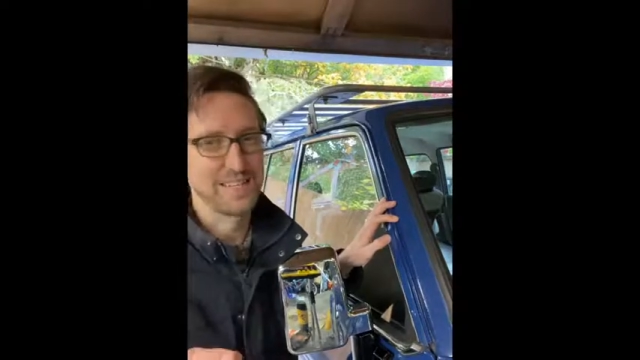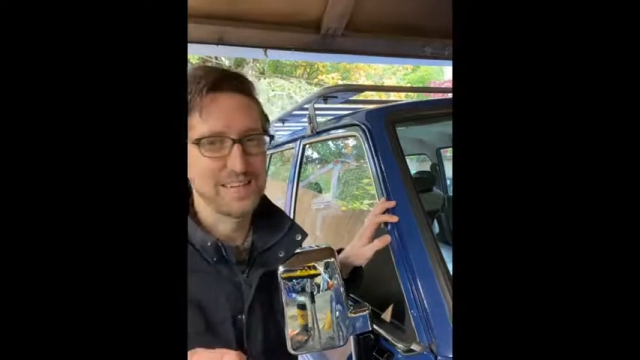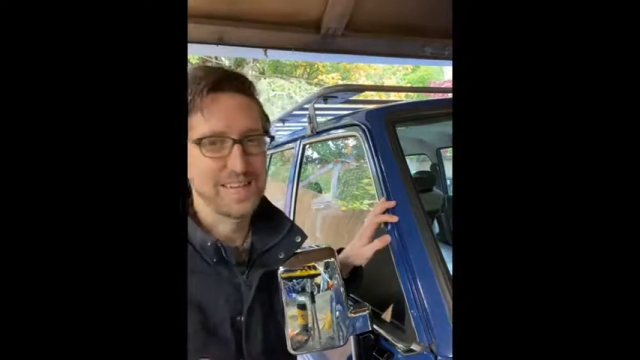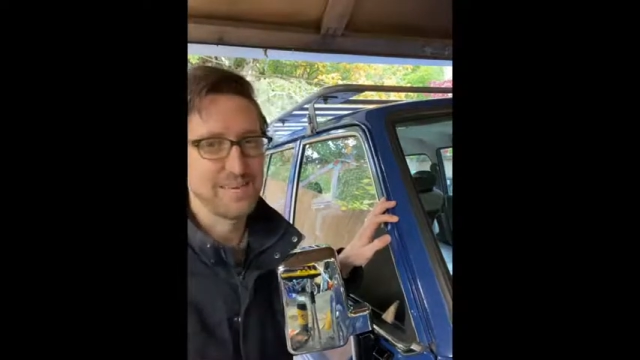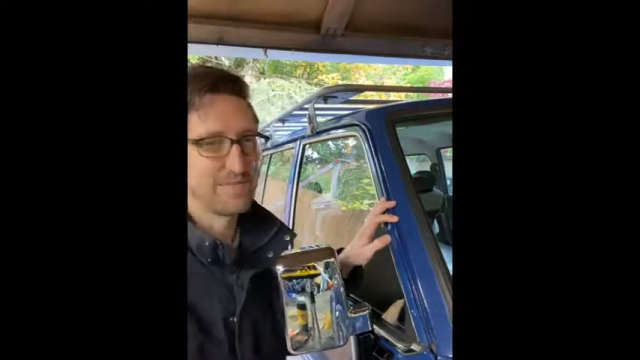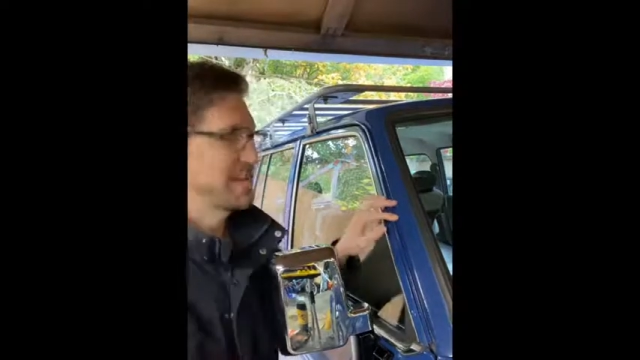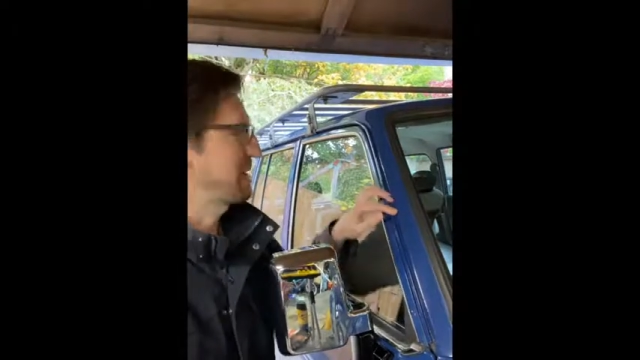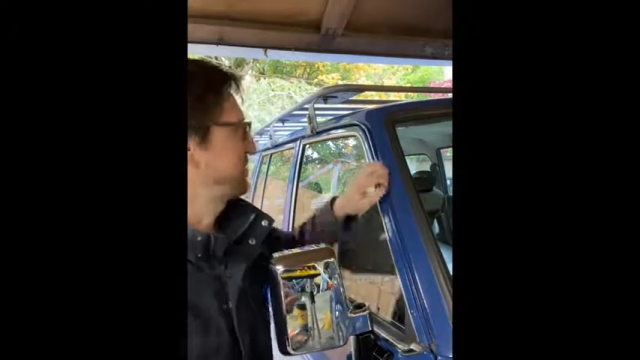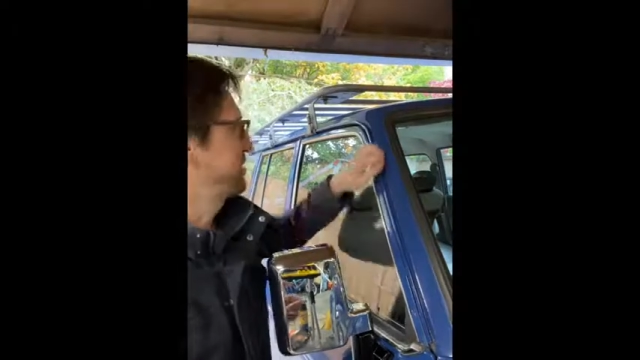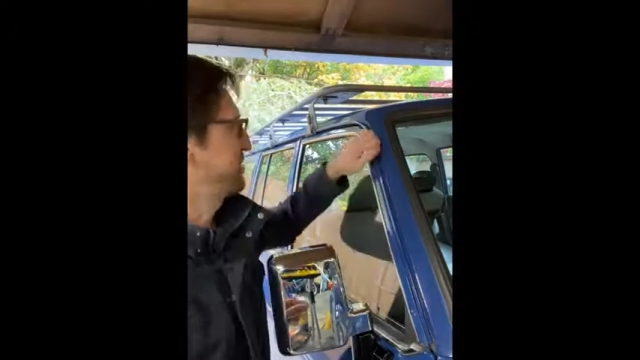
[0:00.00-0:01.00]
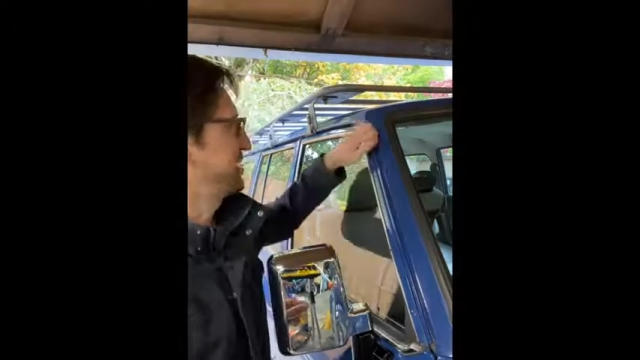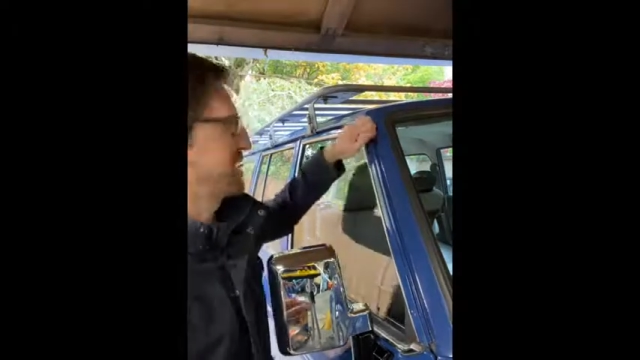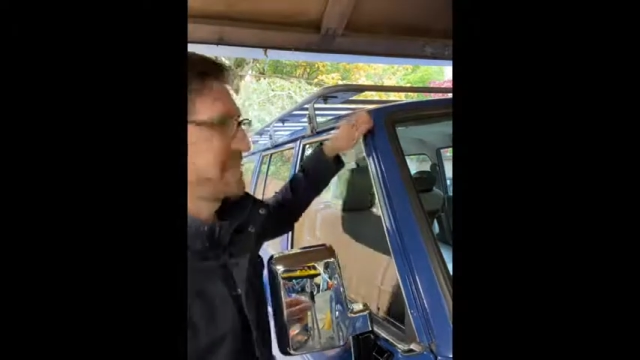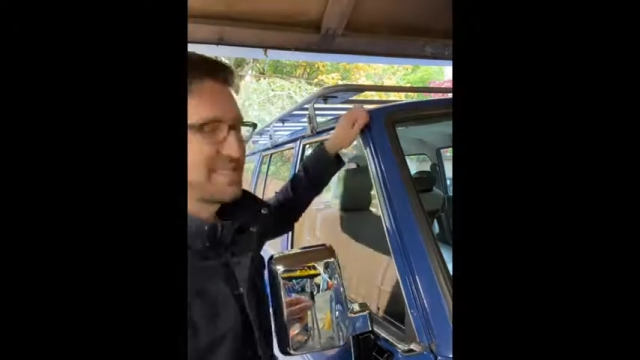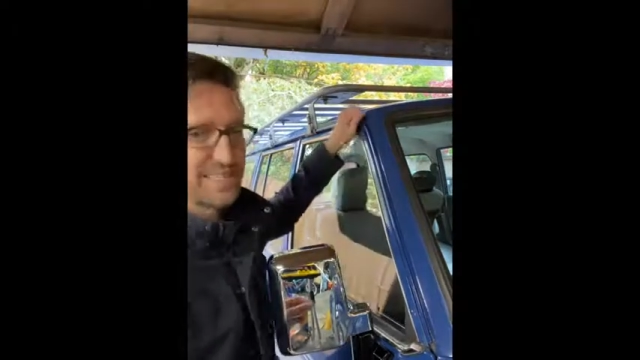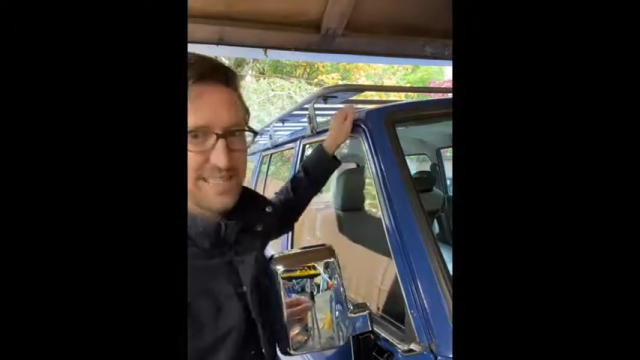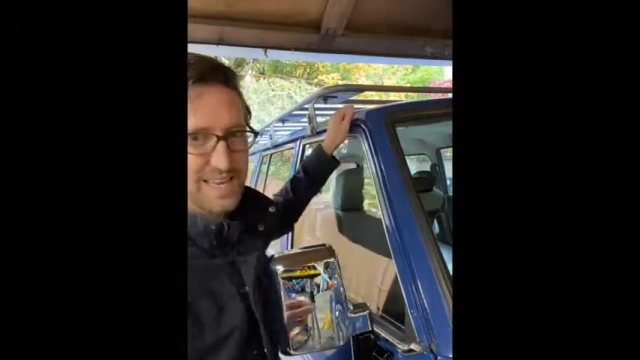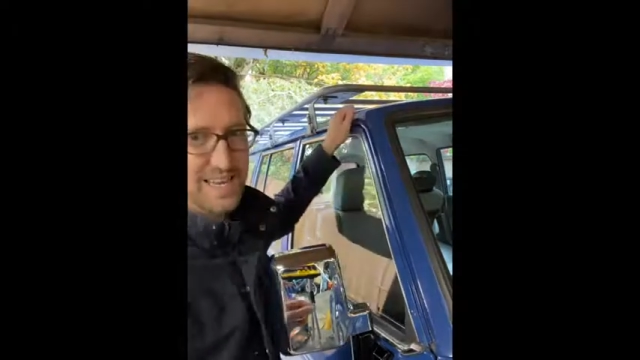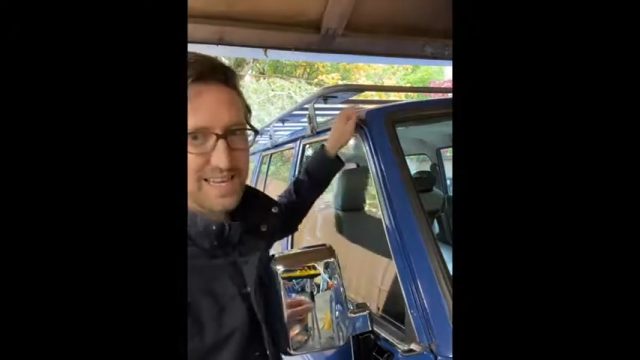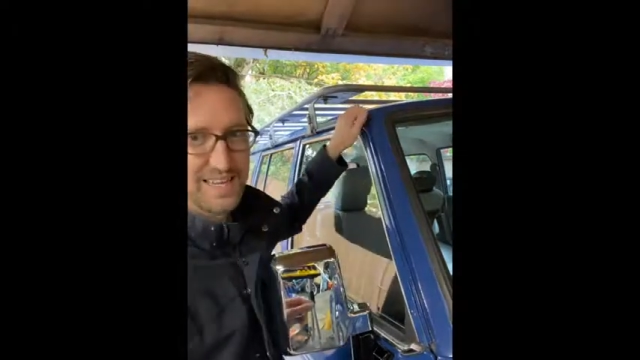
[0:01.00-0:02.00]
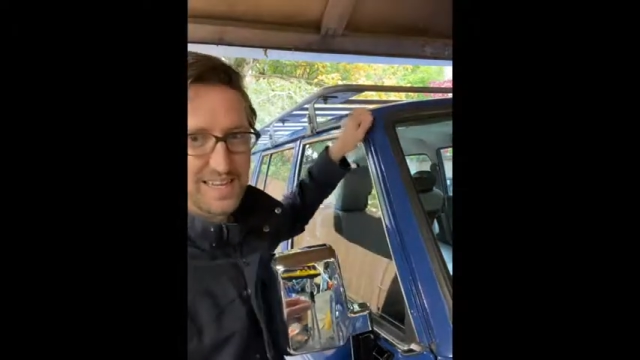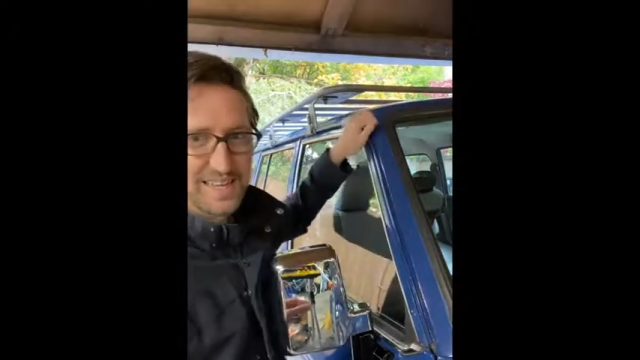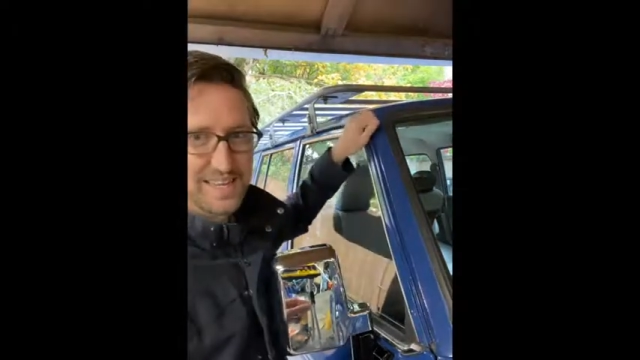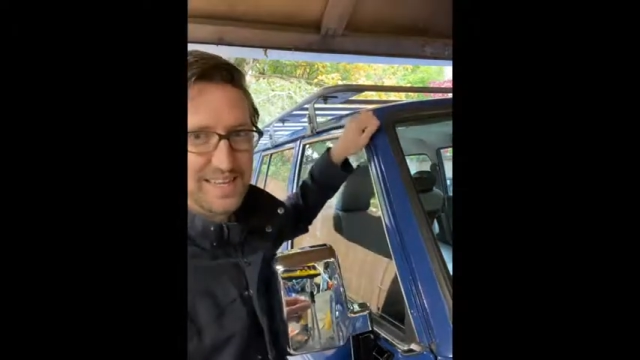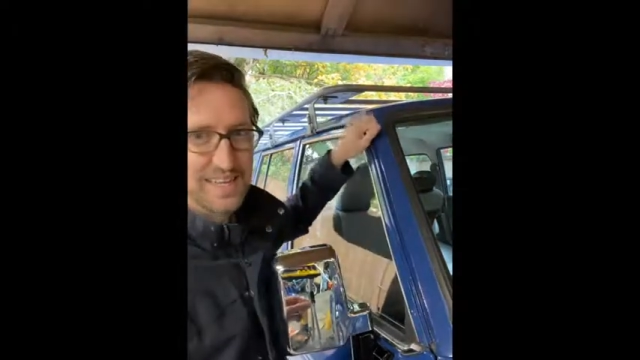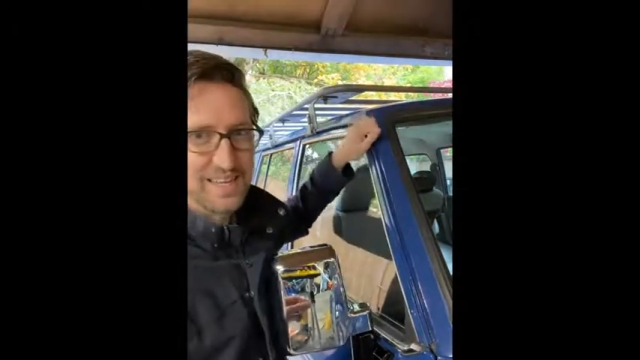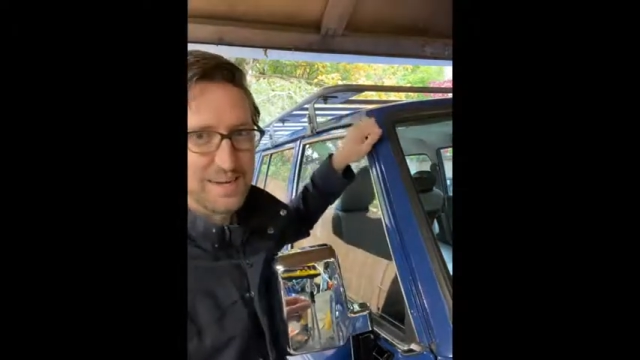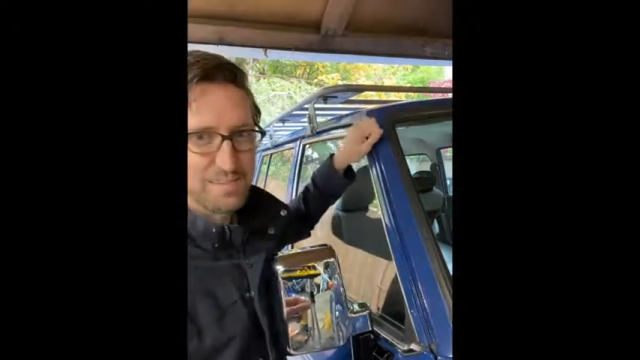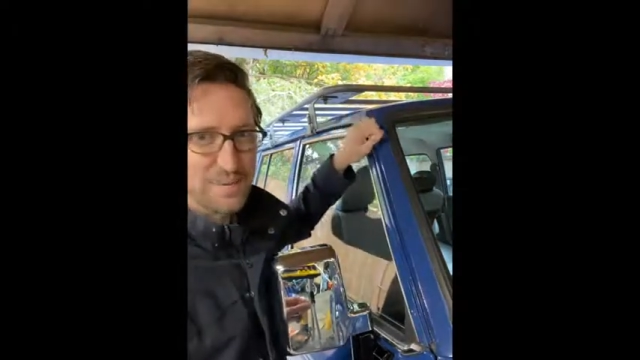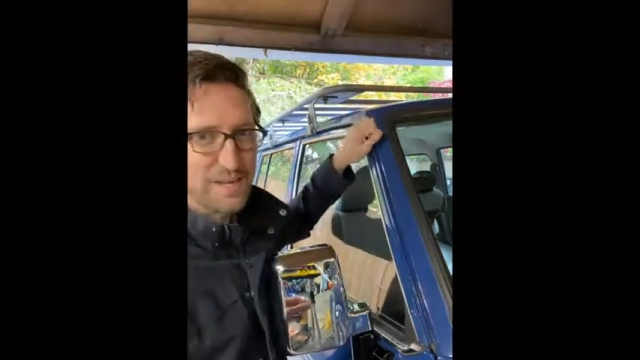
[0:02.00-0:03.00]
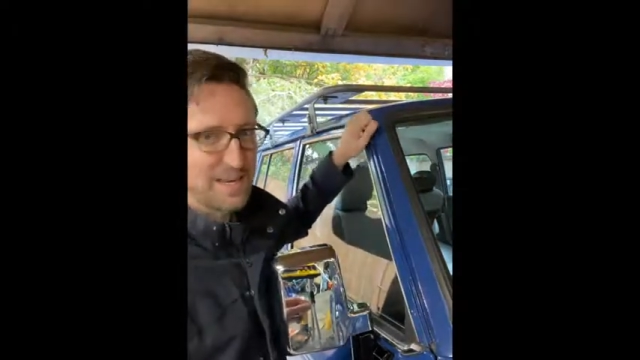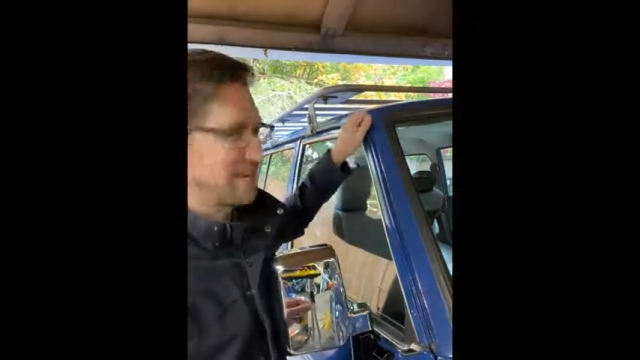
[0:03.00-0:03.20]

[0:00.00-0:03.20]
I didn't have time to do a nice thin bead, and